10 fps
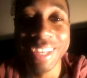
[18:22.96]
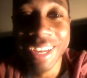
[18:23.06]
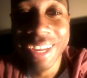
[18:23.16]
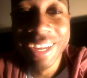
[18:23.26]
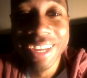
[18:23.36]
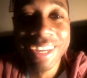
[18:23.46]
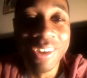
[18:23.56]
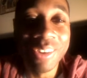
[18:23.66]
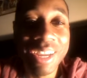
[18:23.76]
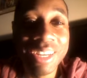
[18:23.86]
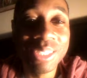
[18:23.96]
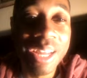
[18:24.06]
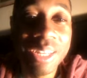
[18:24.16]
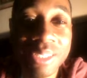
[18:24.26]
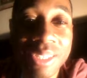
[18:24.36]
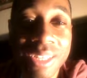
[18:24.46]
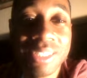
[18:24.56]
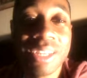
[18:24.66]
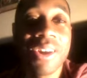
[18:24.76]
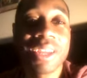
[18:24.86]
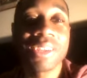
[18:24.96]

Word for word: okay. that's how they, they